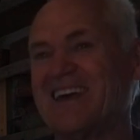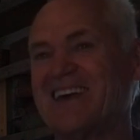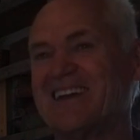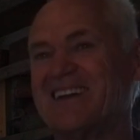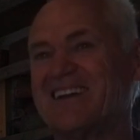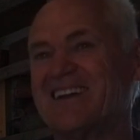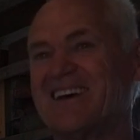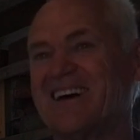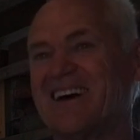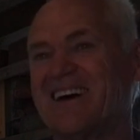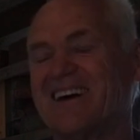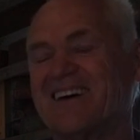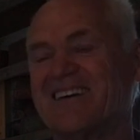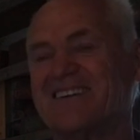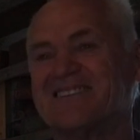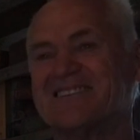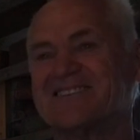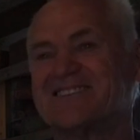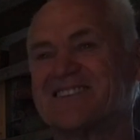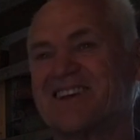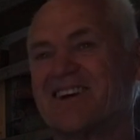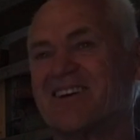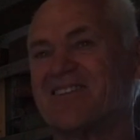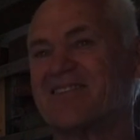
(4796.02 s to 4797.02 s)
And
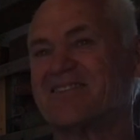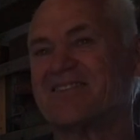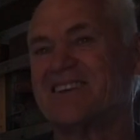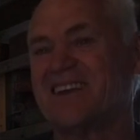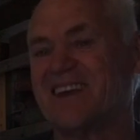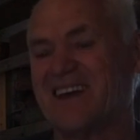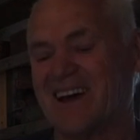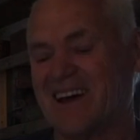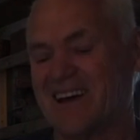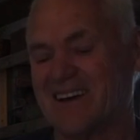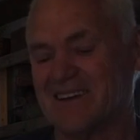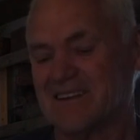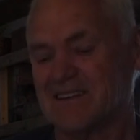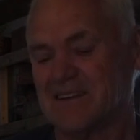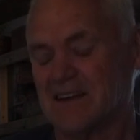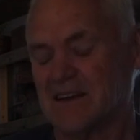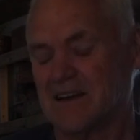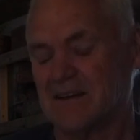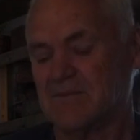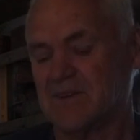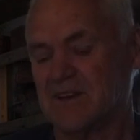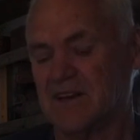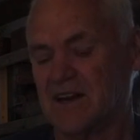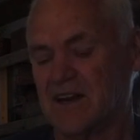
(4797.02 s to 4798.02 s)
so yeah,
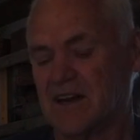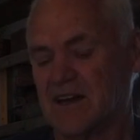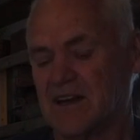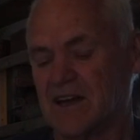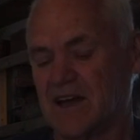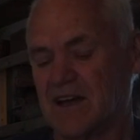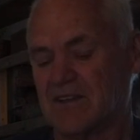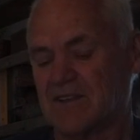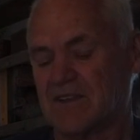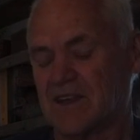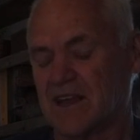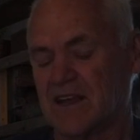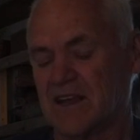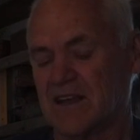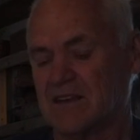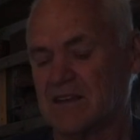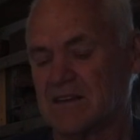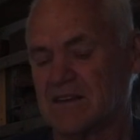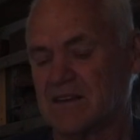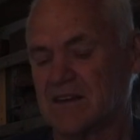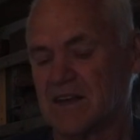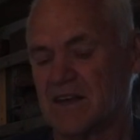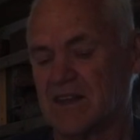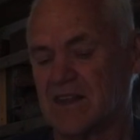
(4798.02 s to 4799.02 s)
I mean, I
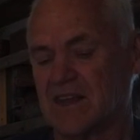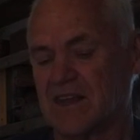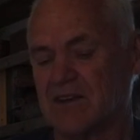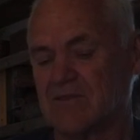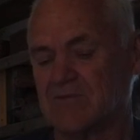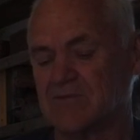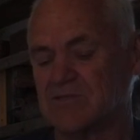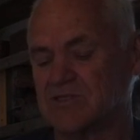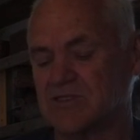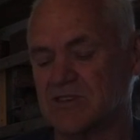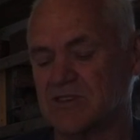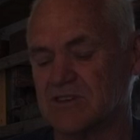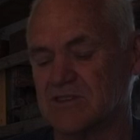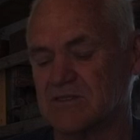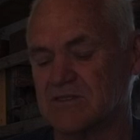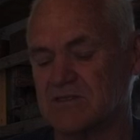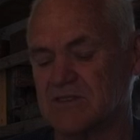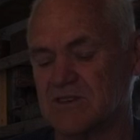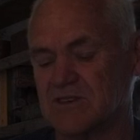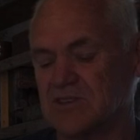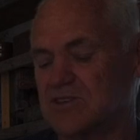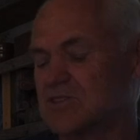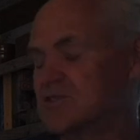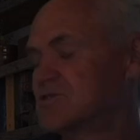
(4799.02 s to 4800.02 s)
think it was a
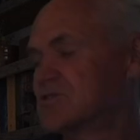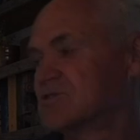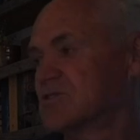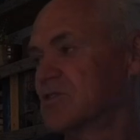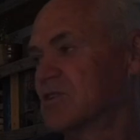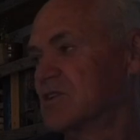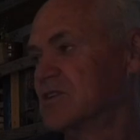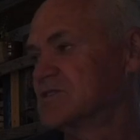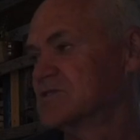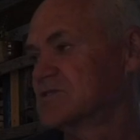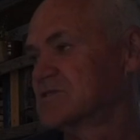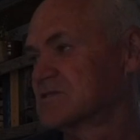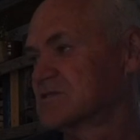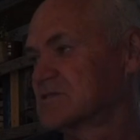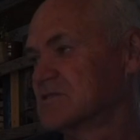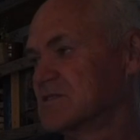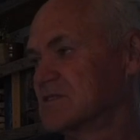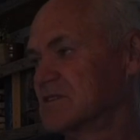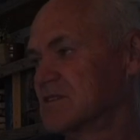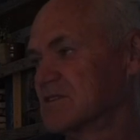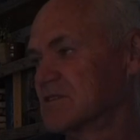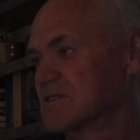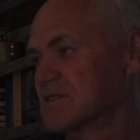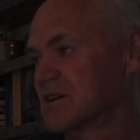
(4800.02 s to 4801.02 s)
good choice,
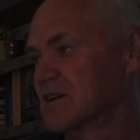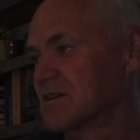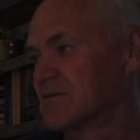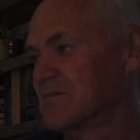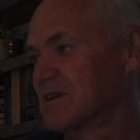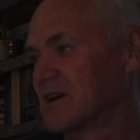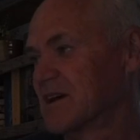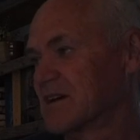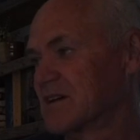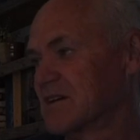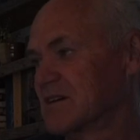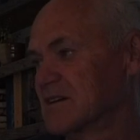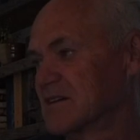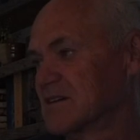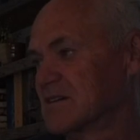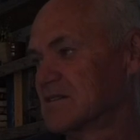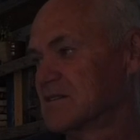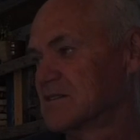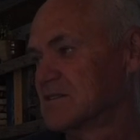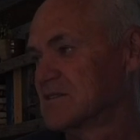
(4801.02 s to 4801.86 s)
to come back here.